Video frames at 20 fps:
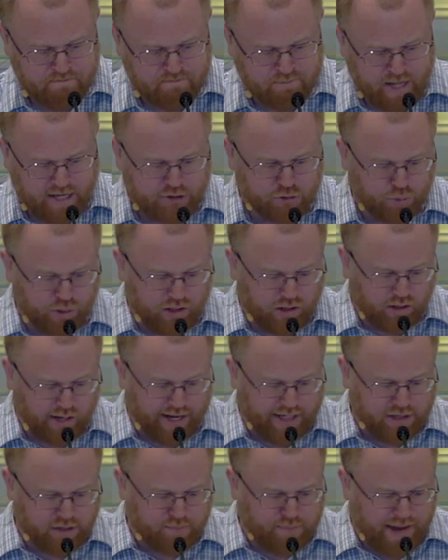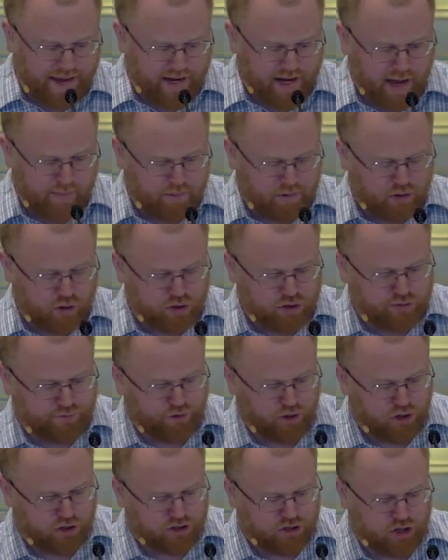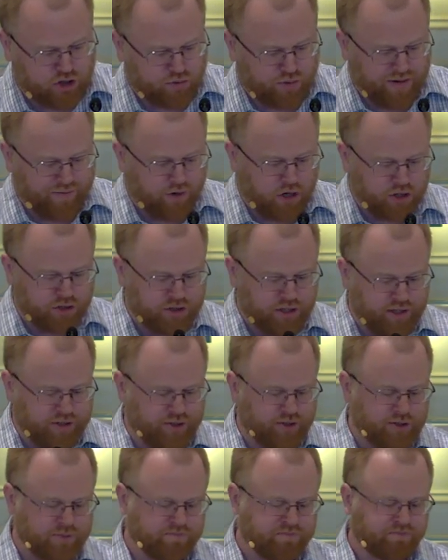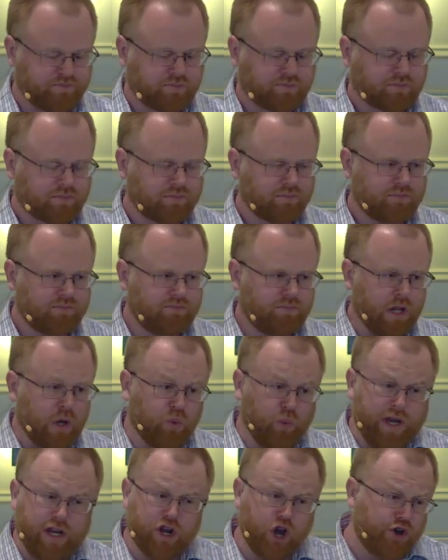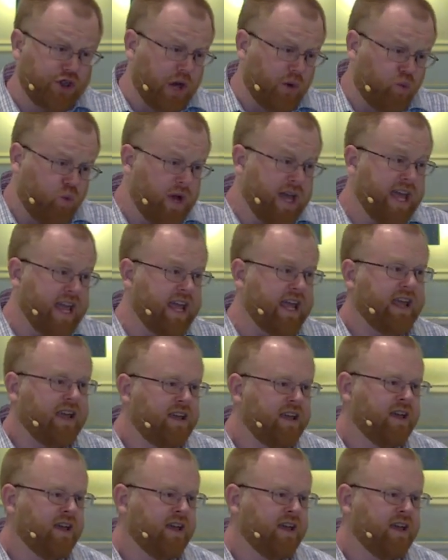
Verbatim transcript: As we glance back up at those first three verses, we know that we,